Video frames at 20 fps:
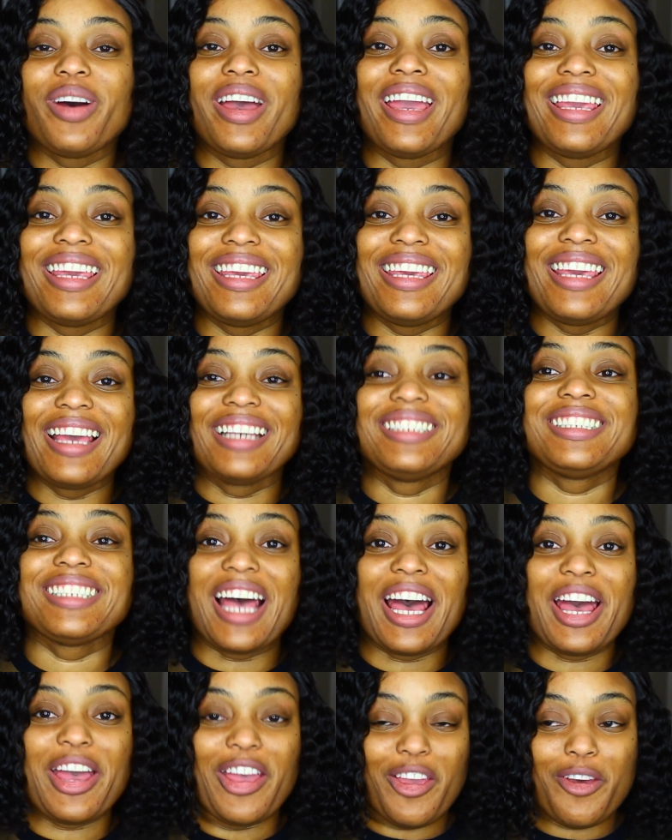And yes,
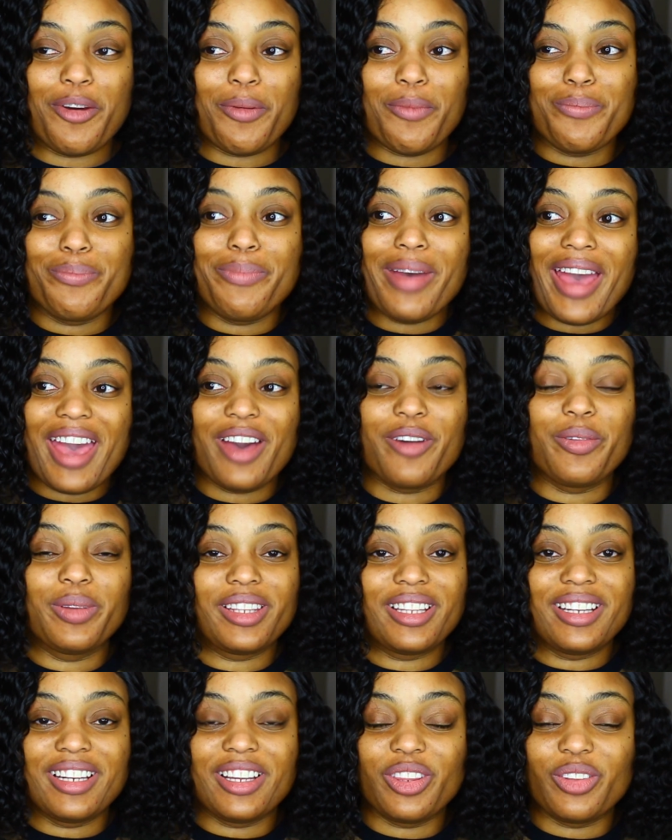I am back
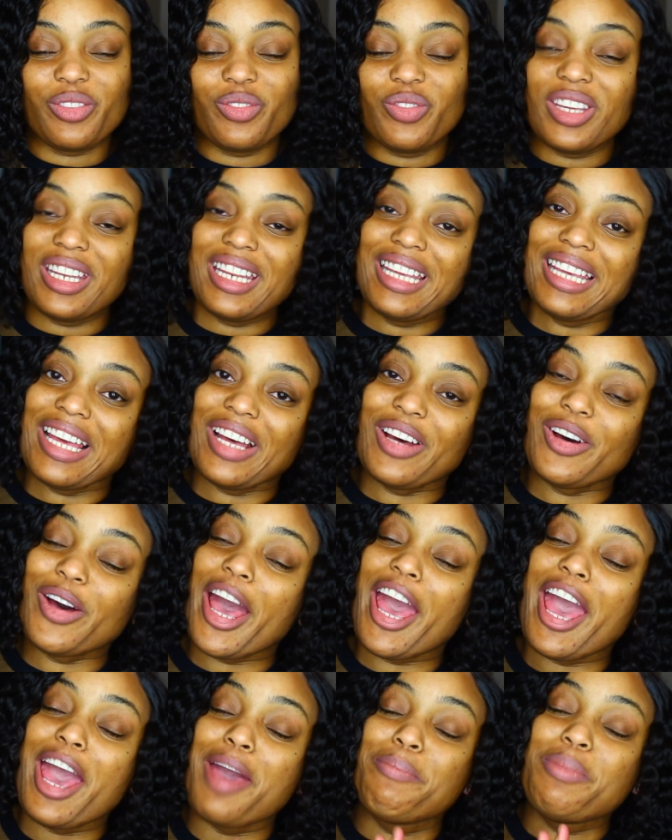with another video.
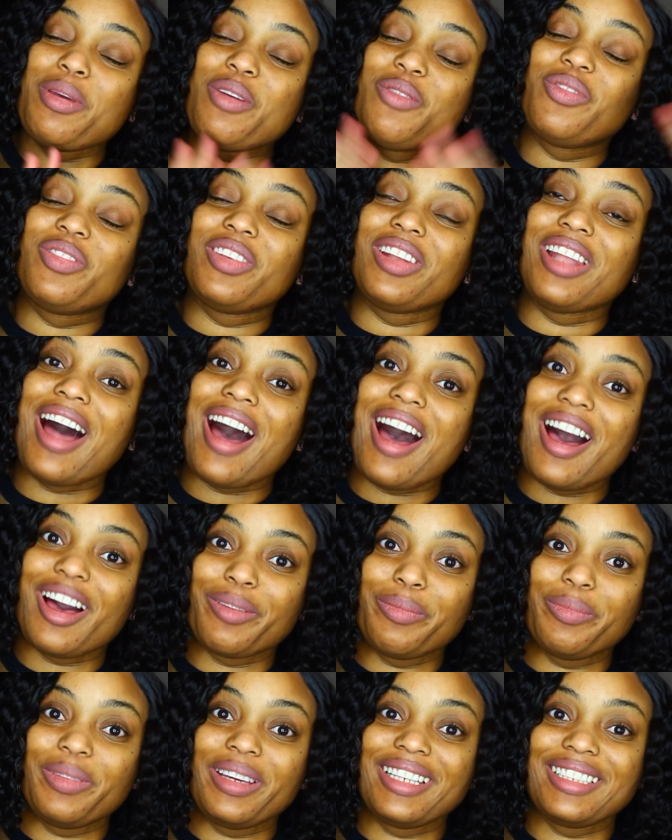Happy
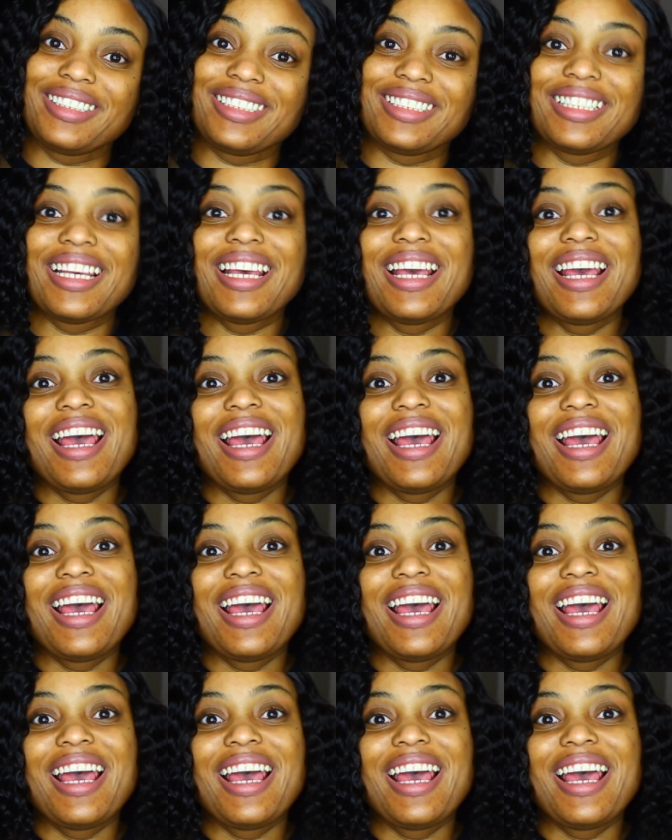Vlogmas.